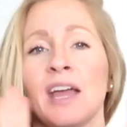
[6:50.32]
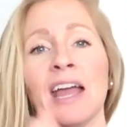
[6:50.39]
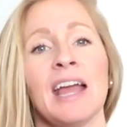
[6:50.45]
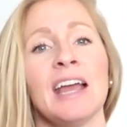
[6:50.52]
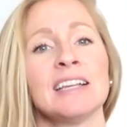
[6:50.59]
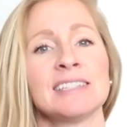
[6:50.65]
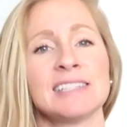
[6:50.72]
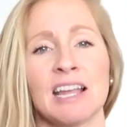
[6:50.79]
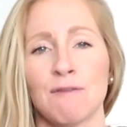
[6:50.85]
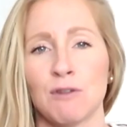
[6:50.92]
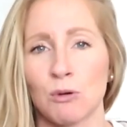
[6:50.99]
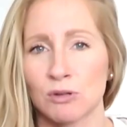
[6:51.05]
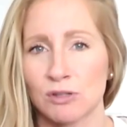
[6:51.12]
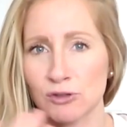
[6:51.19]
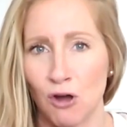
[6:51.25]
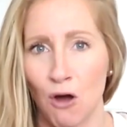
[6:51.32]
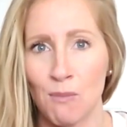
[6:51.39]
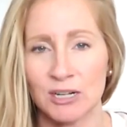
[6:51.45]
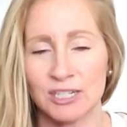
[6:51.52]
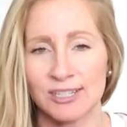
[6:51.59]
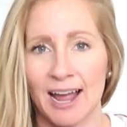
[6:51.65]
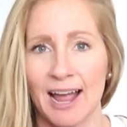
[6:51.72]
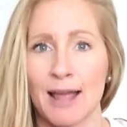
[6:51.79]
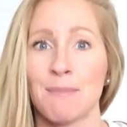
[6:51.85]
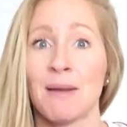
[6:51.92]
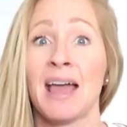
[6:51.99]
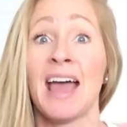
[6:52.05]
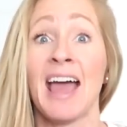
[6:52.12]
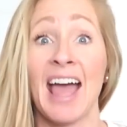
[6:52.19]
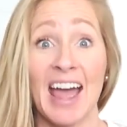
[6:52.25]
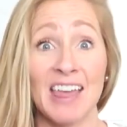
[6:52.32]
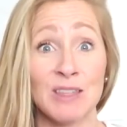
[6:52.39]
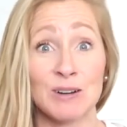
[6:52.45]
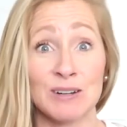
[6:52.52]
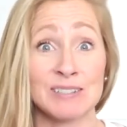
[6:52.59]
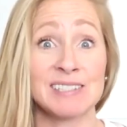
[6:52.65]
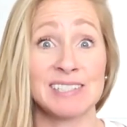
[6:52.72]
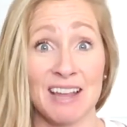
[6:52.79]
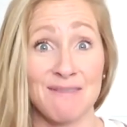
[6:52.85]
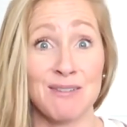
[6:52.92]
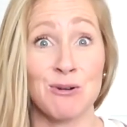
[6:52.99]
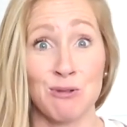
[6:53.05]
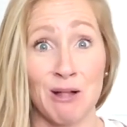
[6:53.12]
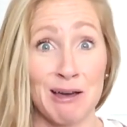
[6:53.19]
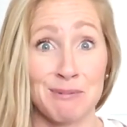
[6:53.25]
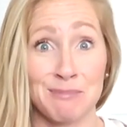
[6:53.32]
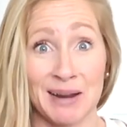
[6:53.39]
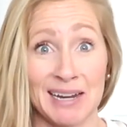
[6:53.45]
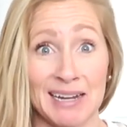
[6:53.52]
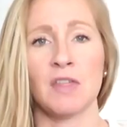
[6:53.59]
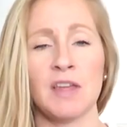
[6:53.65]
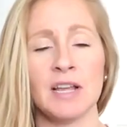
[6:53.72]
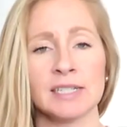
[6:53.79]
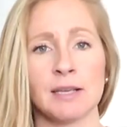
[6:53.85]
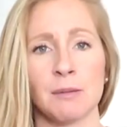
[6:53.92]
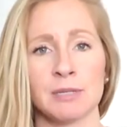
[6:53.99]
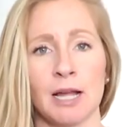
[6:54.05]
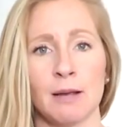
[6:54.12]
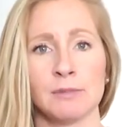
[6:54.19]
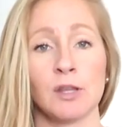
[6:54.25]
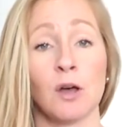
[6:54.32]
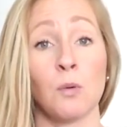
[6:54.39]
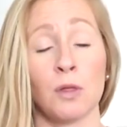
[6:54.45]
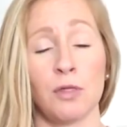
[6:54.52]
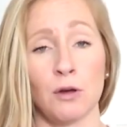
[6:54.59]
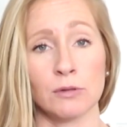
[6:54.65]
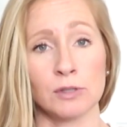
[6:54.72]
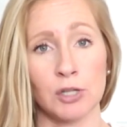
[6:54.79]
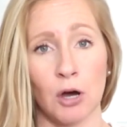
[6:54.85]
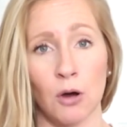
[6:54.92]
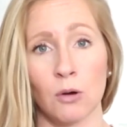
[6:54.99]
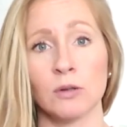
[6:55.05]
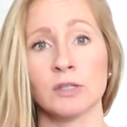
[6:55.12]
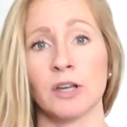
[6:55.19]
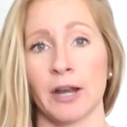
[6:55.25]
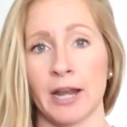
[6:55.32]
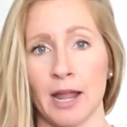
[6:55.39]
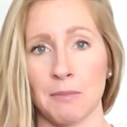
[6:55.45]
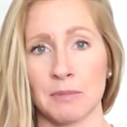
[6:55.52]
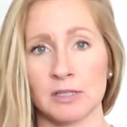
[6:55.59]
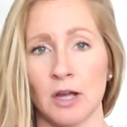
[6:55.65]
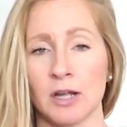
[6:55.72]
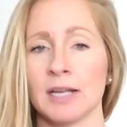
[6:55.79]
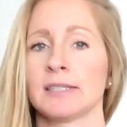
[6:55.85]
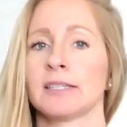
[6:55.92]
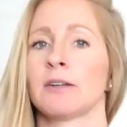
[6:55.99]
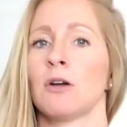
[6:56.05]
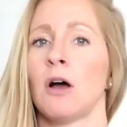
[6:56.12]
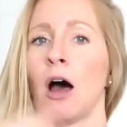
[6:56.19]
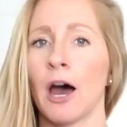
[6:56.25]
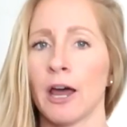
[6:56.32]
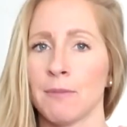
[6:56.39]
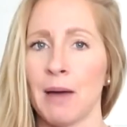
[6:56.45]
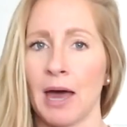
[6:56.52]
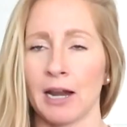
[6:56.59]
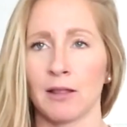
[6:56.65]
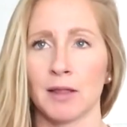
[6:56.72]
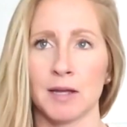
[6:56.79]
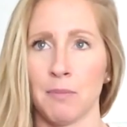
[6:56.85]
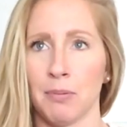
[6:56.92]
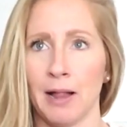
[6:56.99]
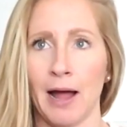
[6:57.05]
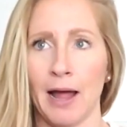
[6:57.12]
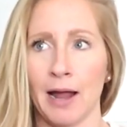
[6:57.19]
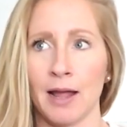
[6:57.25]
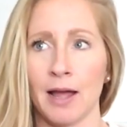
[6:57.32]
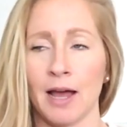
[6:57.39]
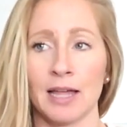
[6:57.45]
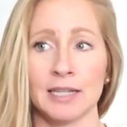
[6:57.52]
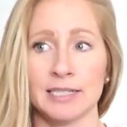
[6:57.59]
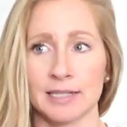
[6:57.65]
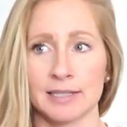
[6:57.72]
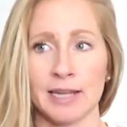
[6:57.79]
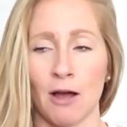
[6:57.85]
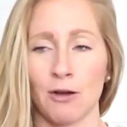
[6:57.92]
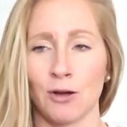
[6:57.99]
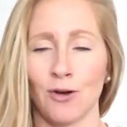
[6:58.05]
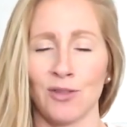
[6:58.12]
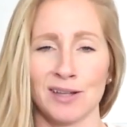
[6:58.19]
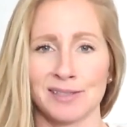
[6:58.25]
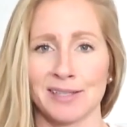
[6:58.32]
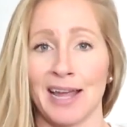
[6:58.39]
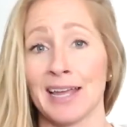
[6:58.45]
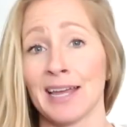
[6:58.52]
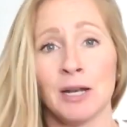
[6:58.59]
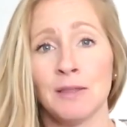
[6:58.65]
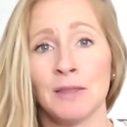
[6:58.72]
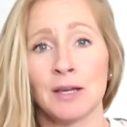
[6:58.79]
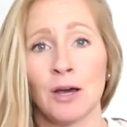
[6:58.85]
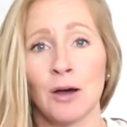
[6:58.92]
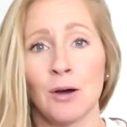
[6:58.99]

they save you so much time, and they're gonna save you a lot of money. The thing sometimes though with those codes on Amazon, because it'll automatically apply a discount code that's like, put in the